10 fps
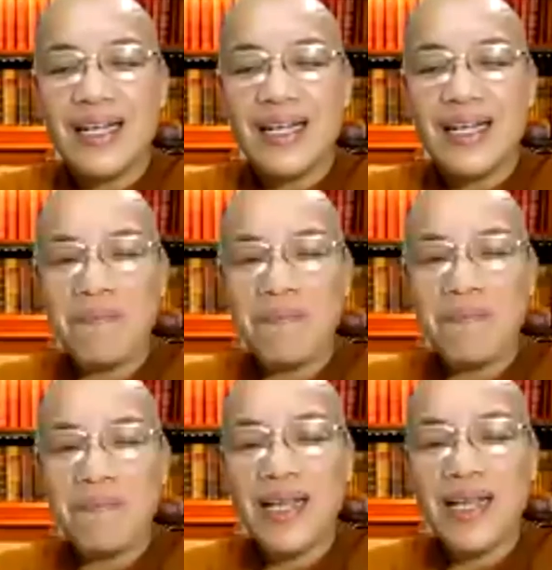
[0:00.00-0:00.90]
um,
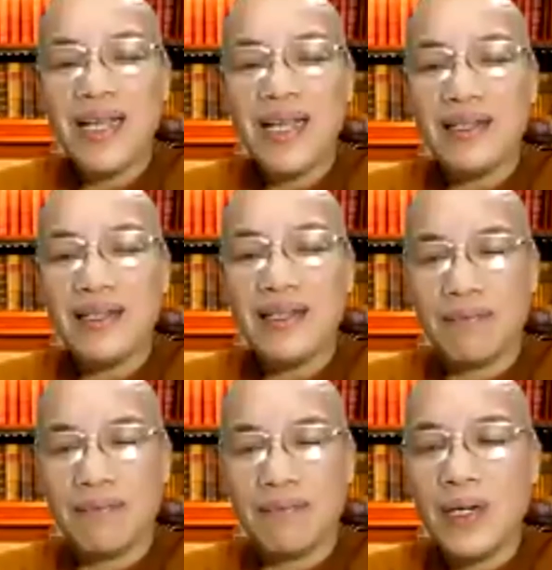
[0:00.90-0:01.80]
and then uh,
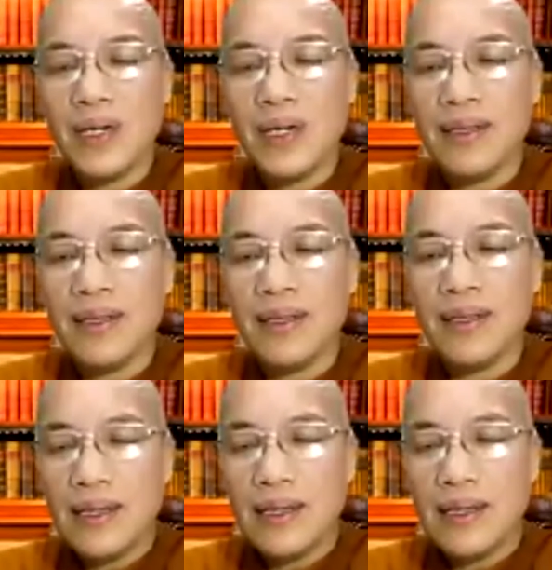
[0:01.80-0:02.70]
morning
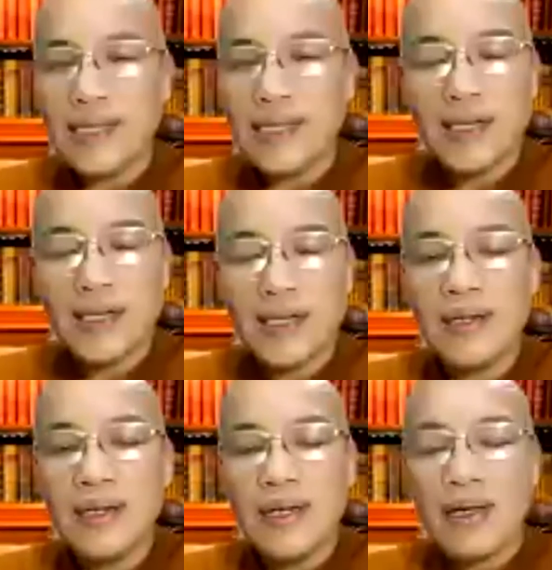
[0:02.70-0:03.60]
session
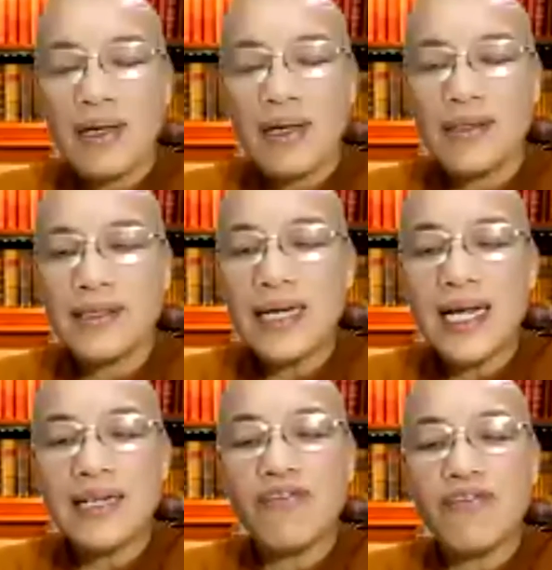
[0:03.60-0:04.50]
uh, start
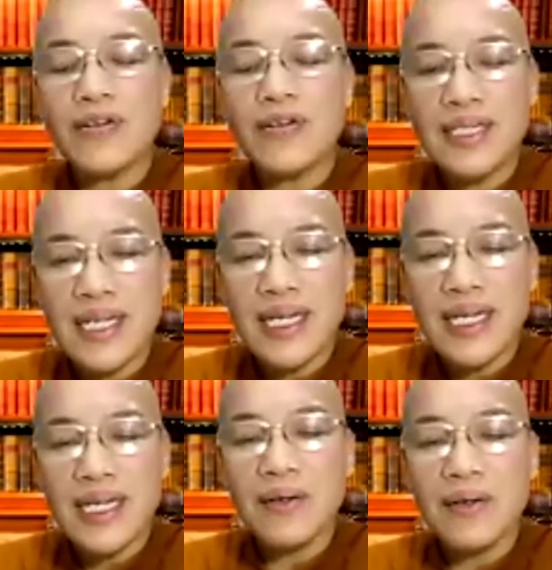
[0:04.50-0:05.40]
at
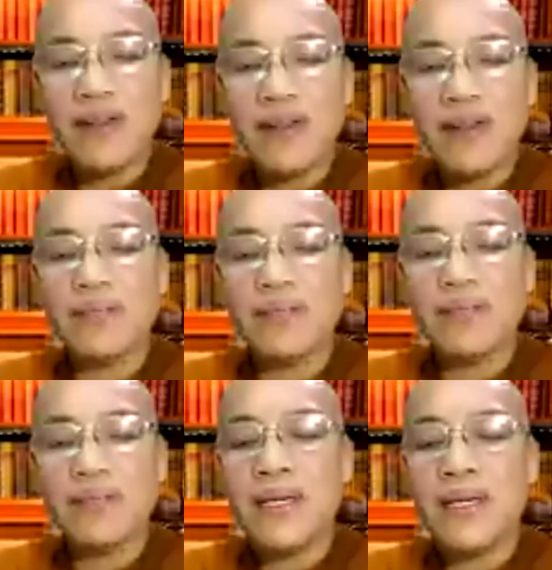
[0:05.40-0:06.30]
4.30 with 15
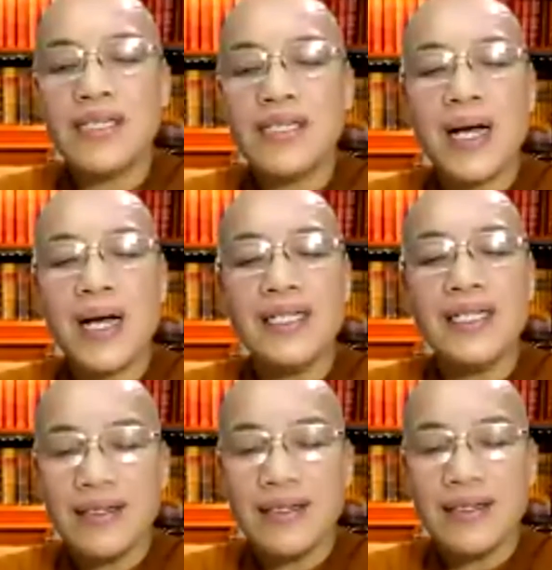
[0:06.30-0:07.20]
minutes Pali
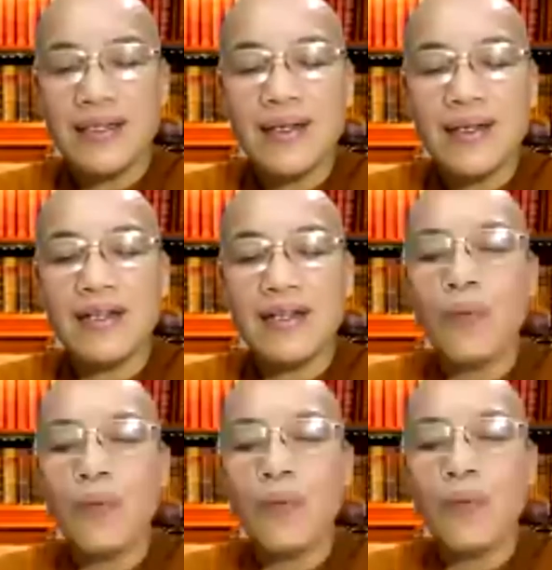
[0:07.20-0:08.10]
chanting and
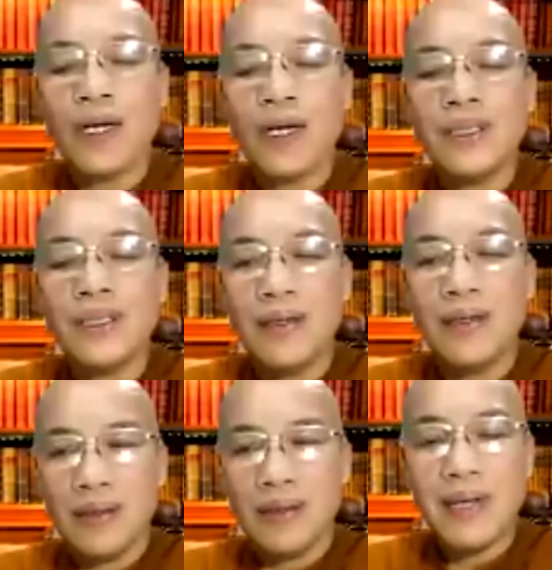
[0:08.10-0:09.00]
one hour
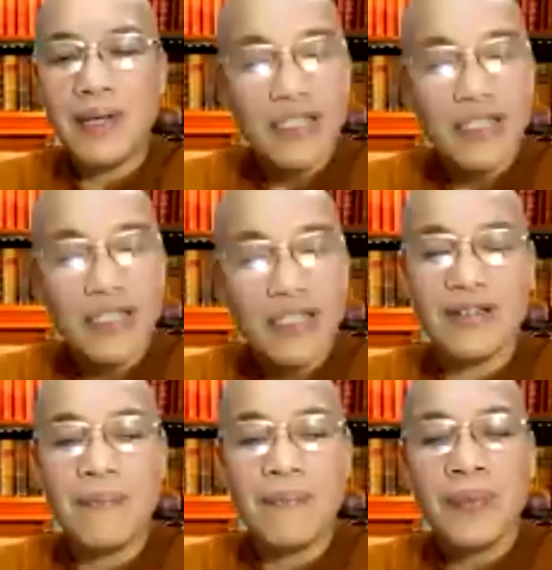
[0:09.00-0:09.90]
meditation.
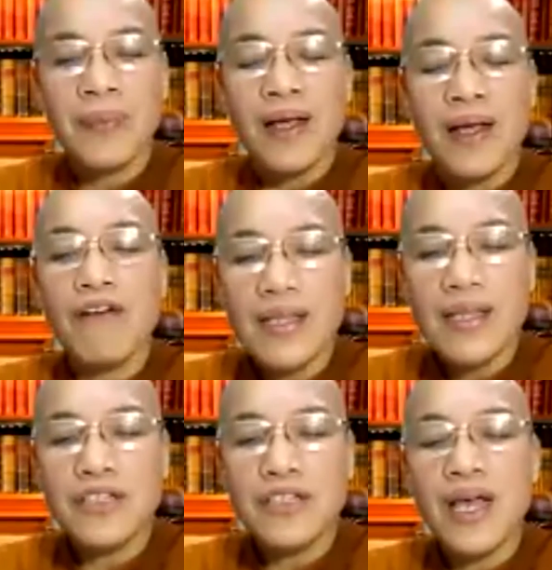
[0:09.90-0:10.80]
After that, we
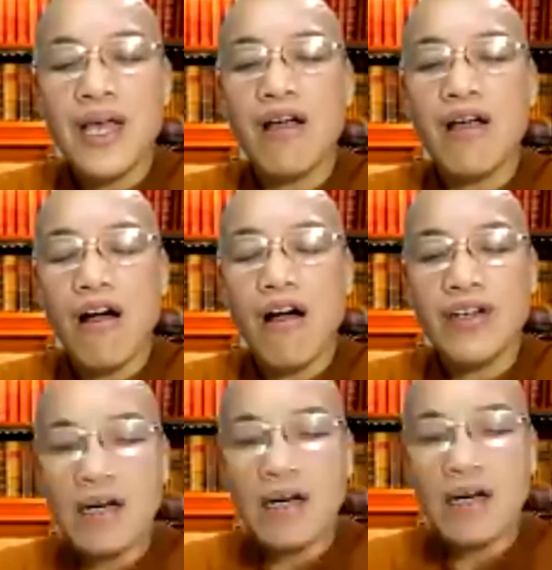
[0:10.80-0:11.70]
have half an
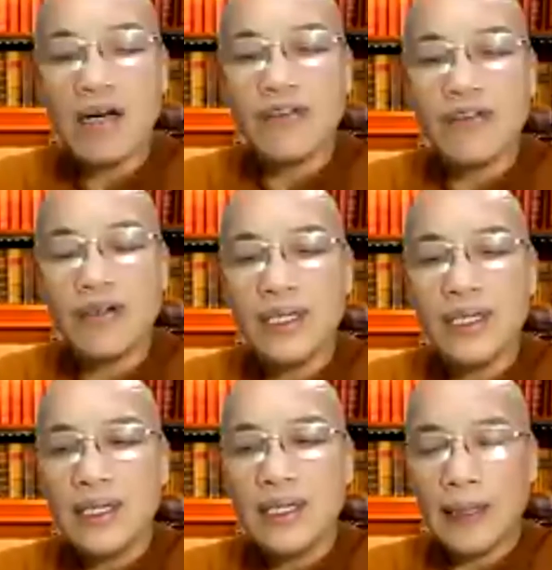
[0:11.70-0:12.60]
hour for
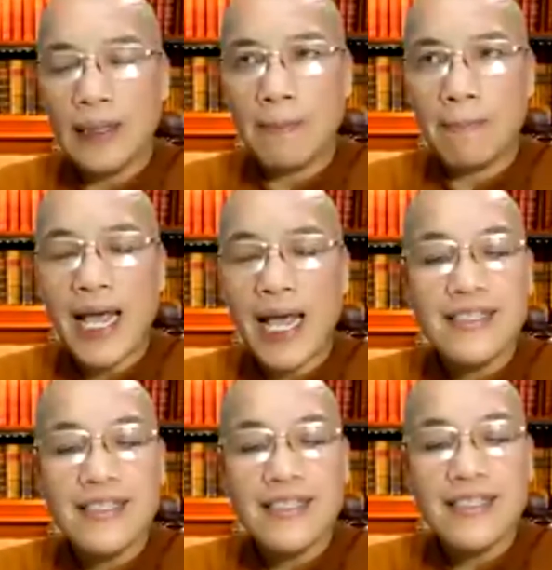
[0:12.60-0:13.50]
um,
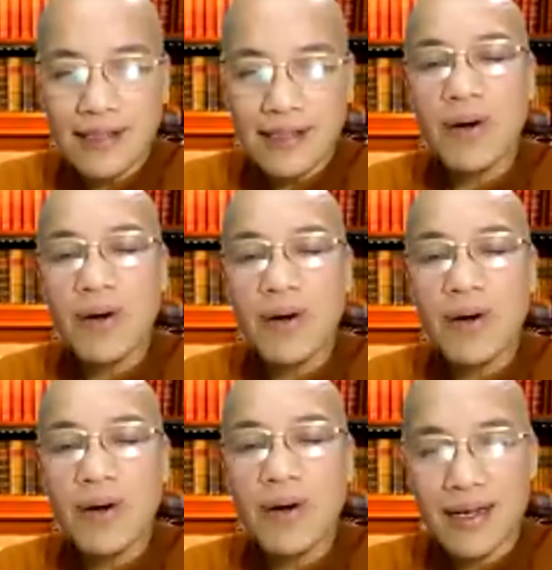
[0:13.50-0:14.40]
exercises,
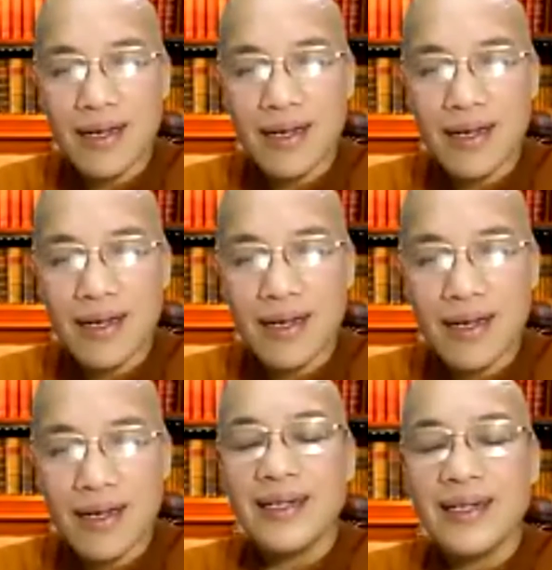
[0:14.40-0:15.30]
morning exercise.